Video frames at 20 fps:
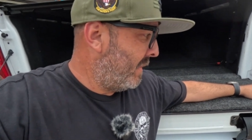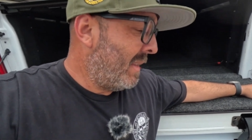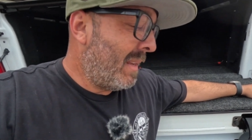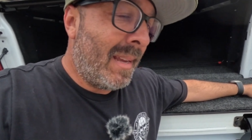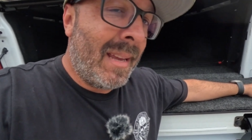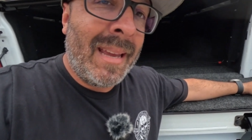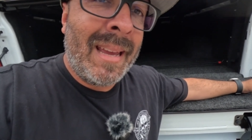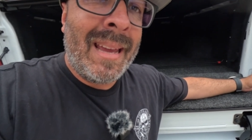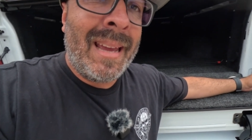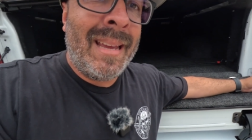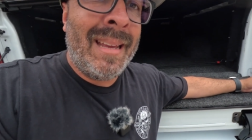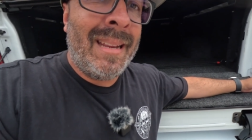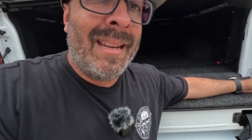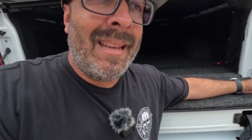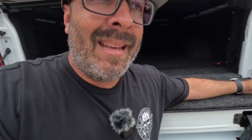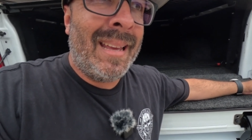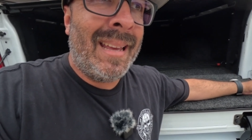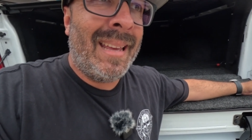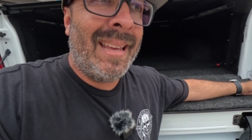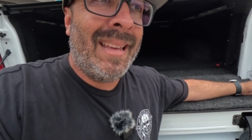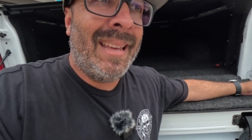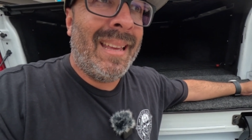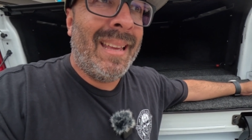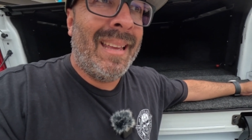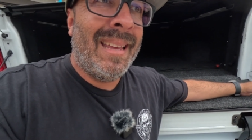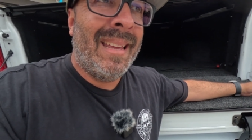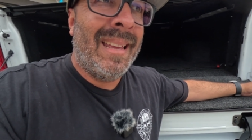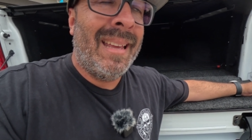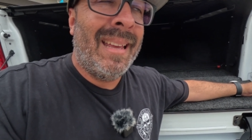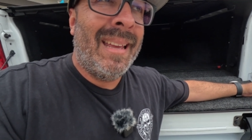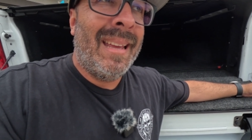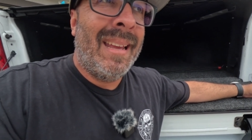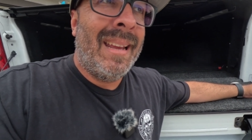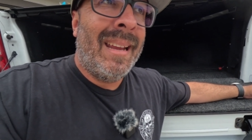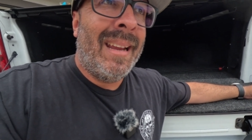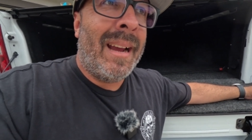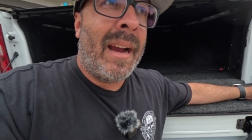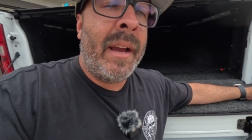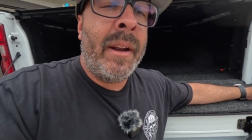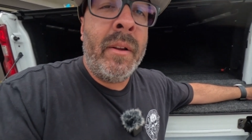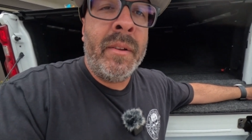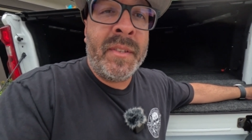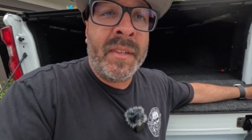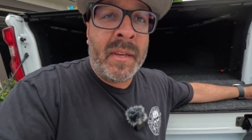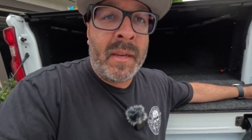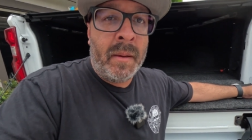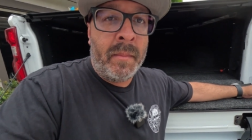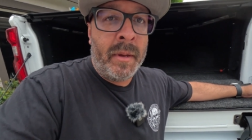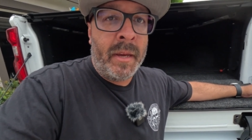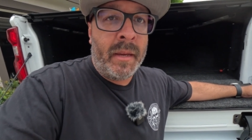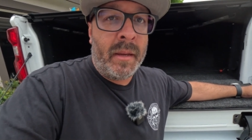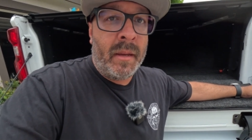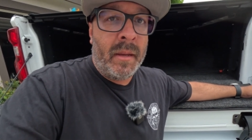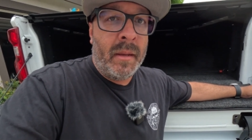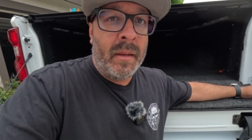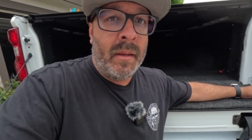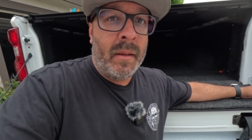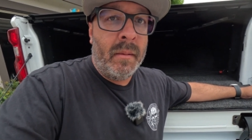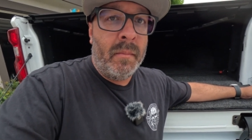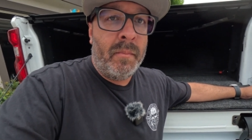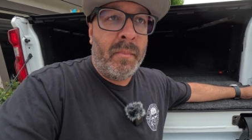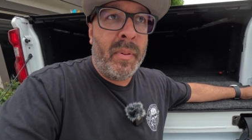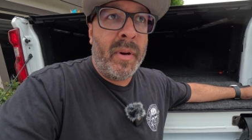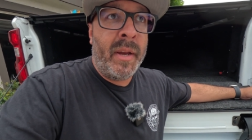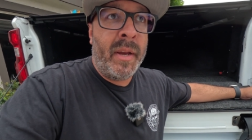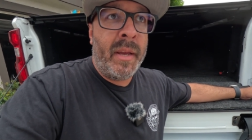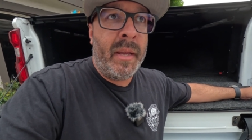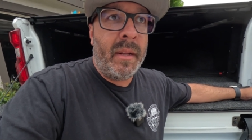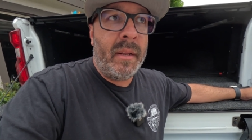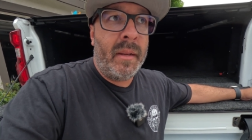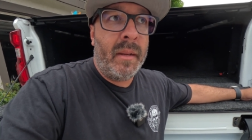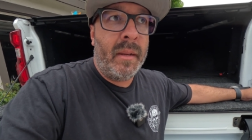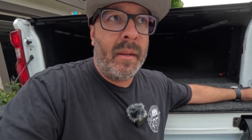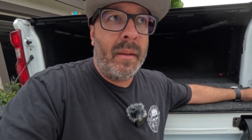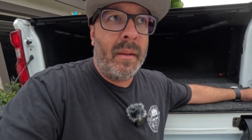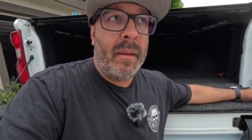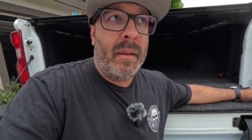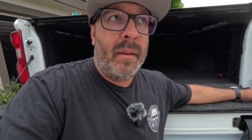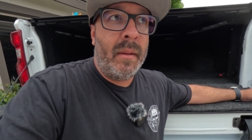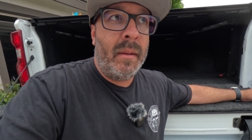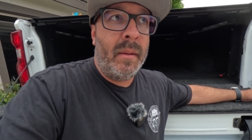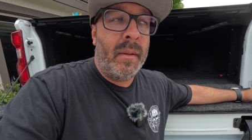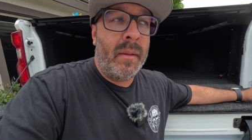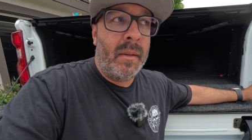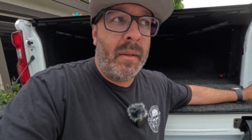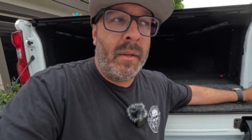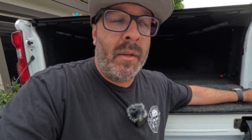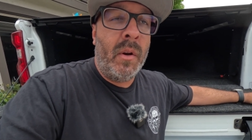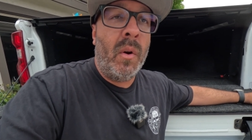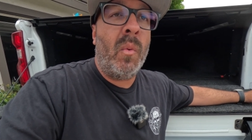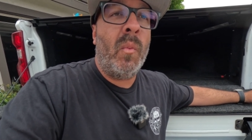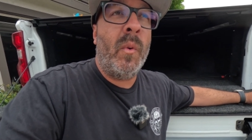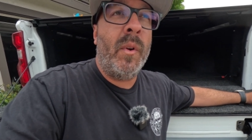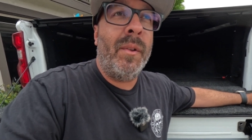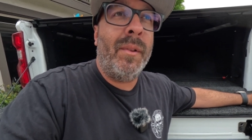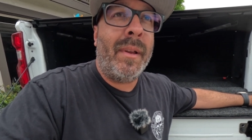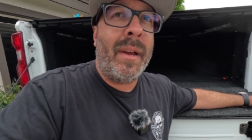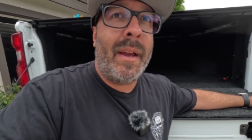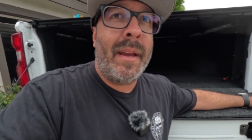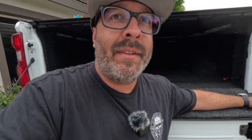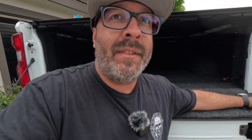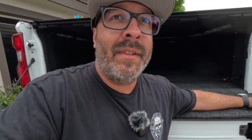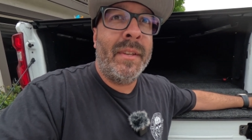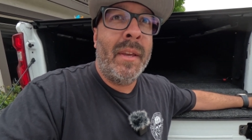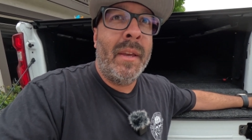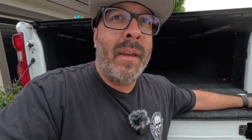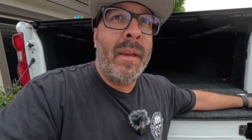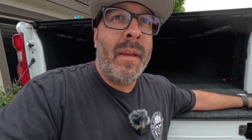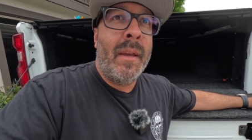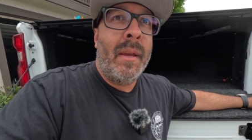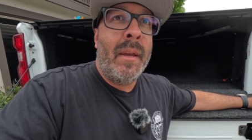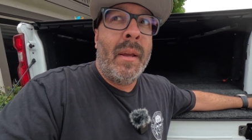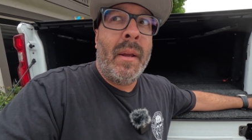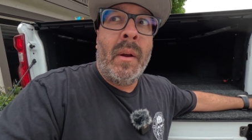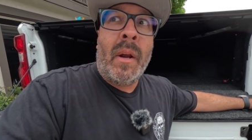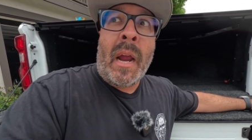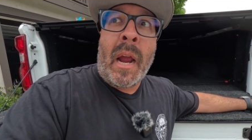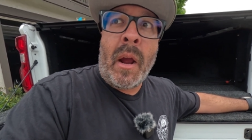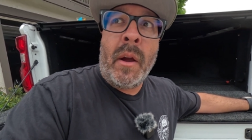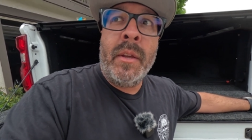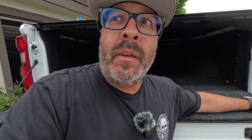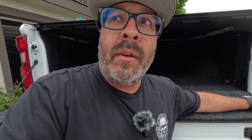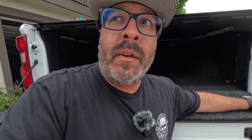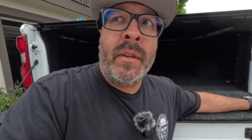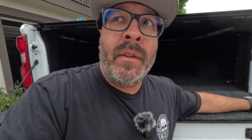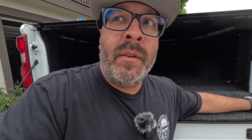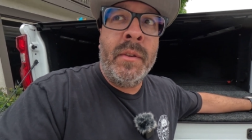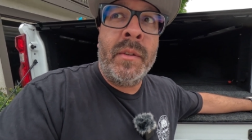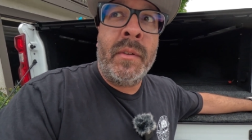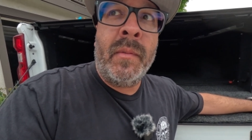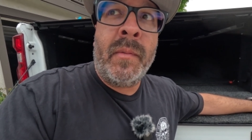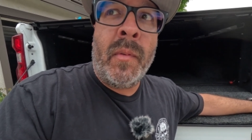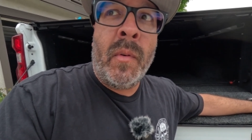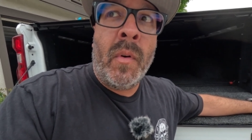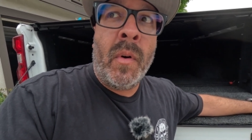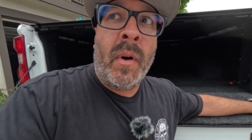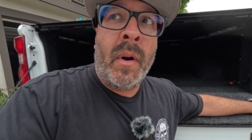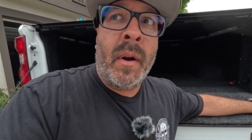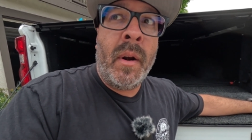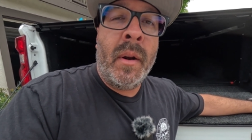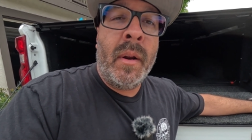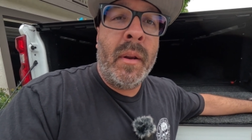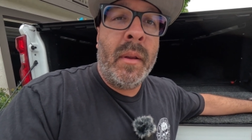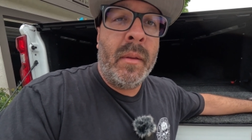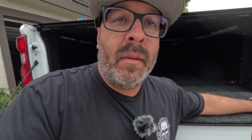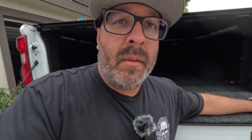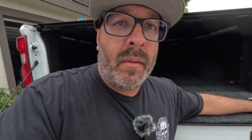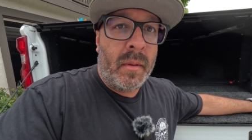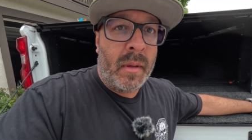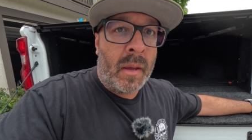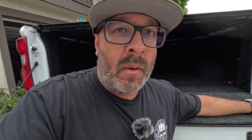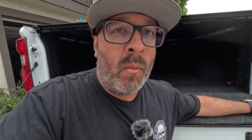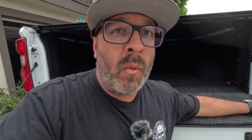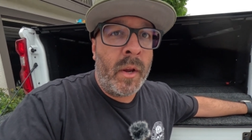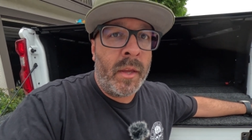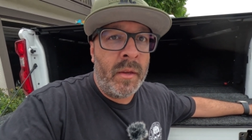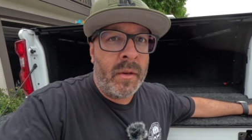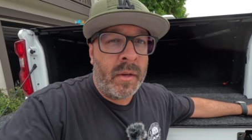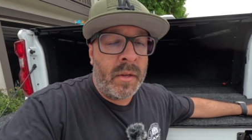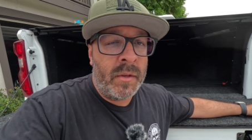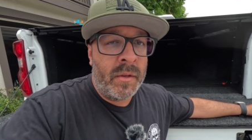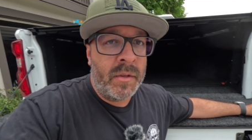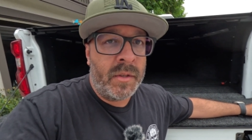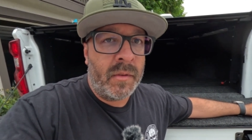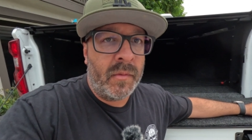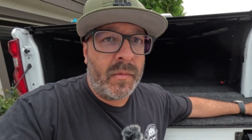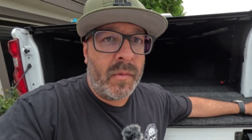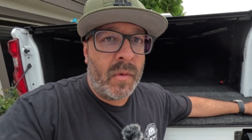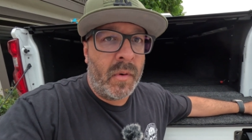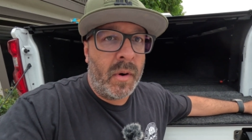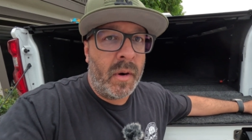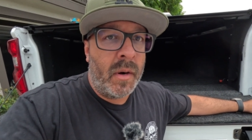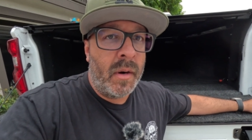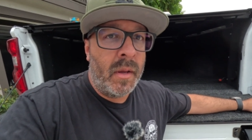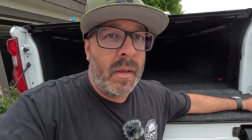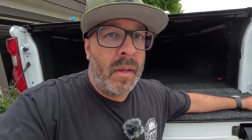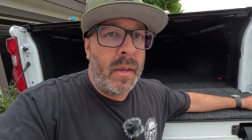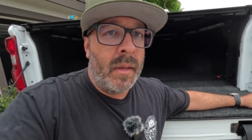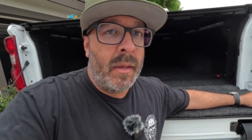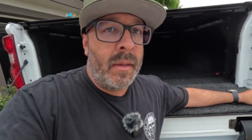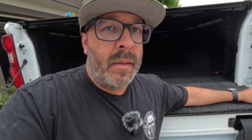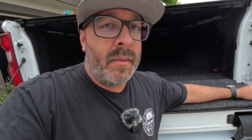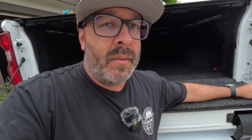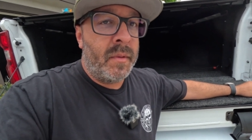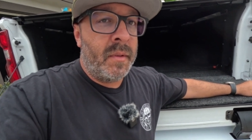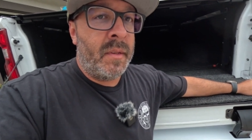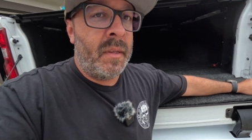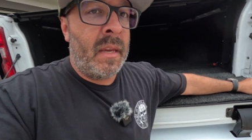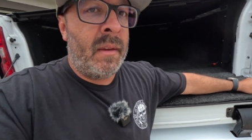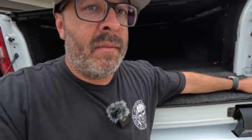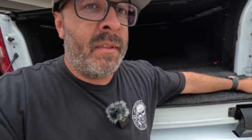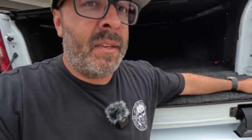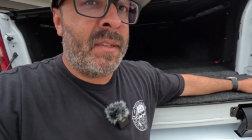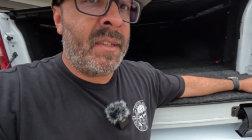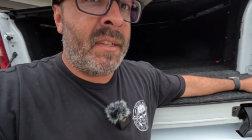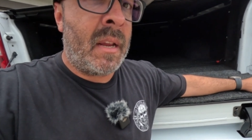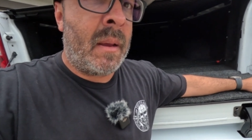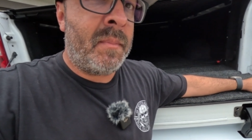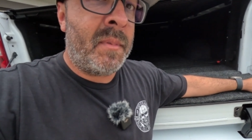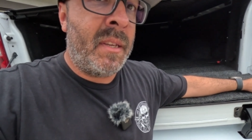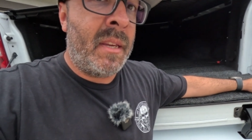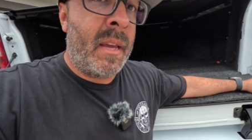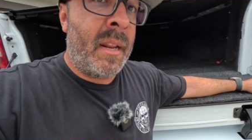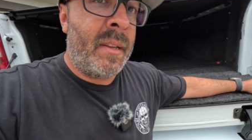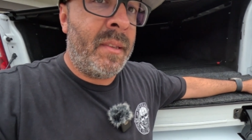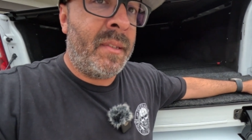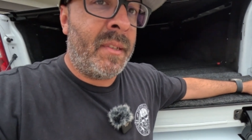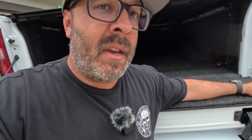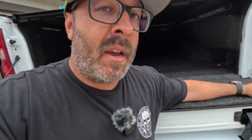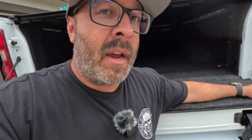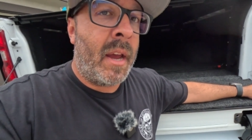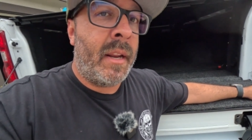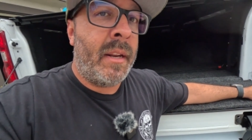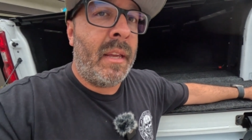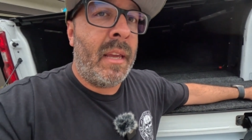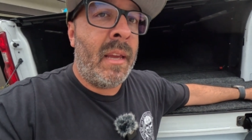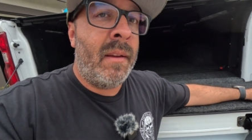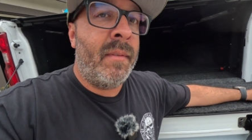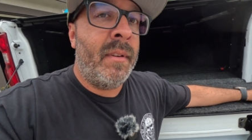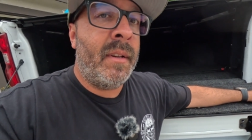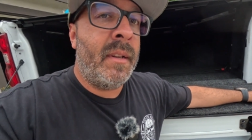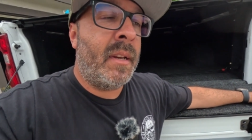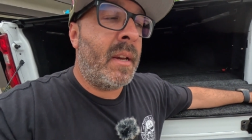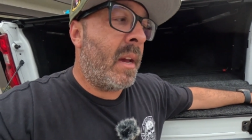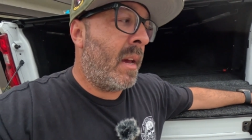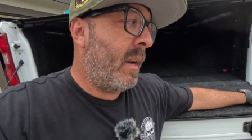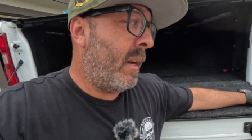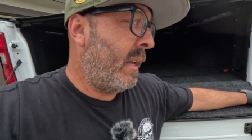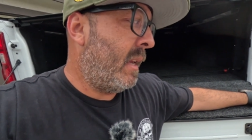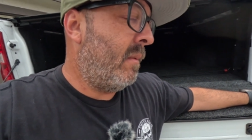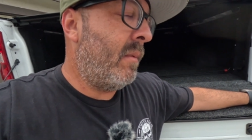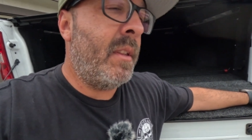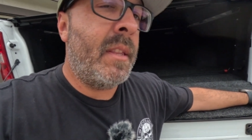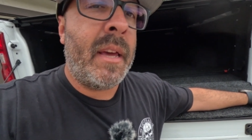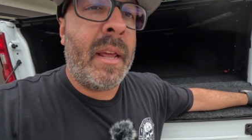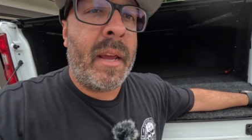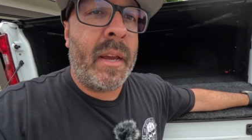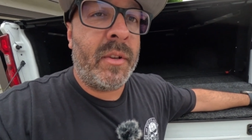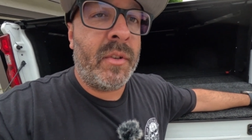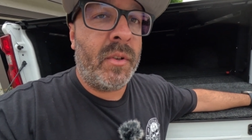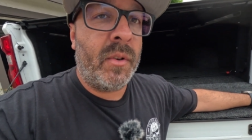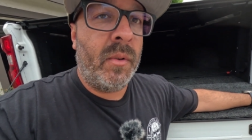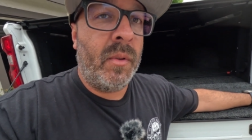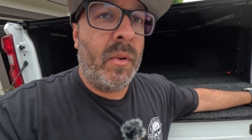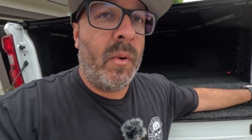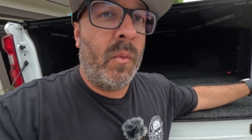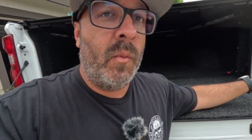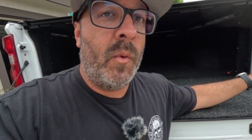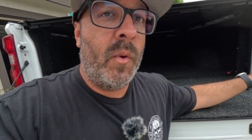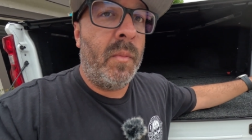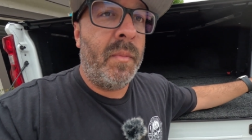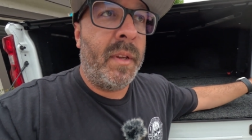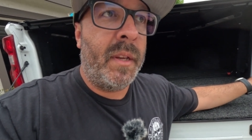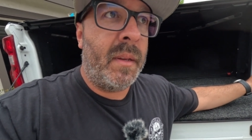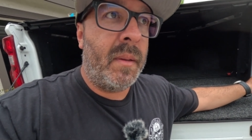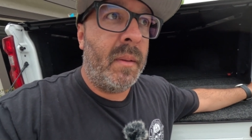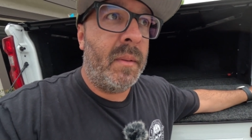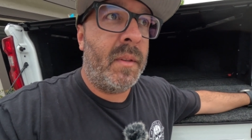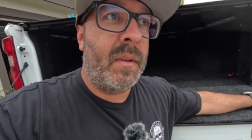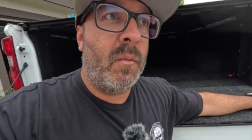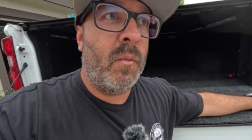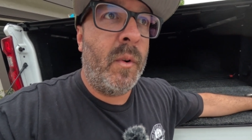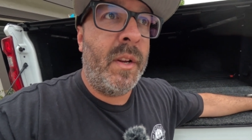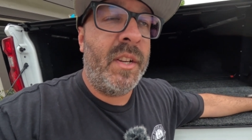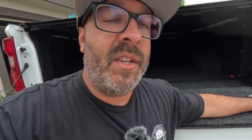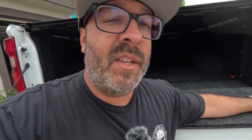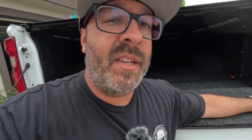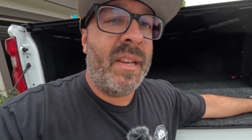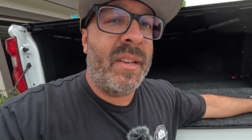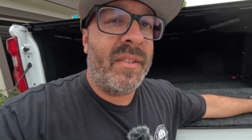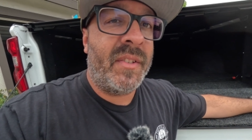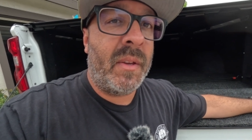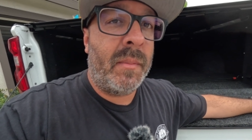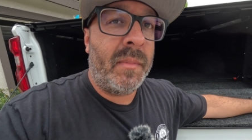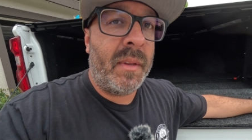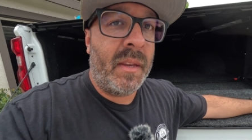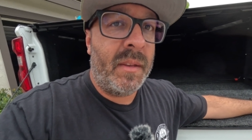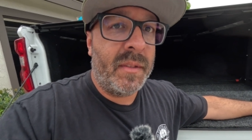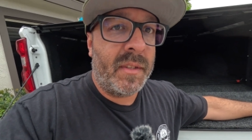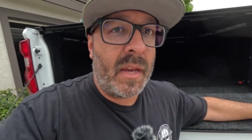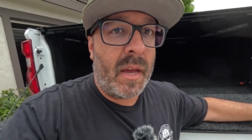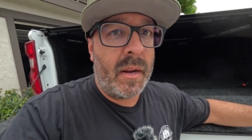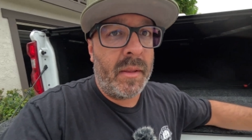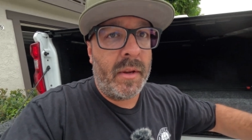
I know it's a gimmick, but you don't realize how you can use it for and what you can use it for. Even the step to get inside, even to kind of give you that extra little room to reach and get something inside of there.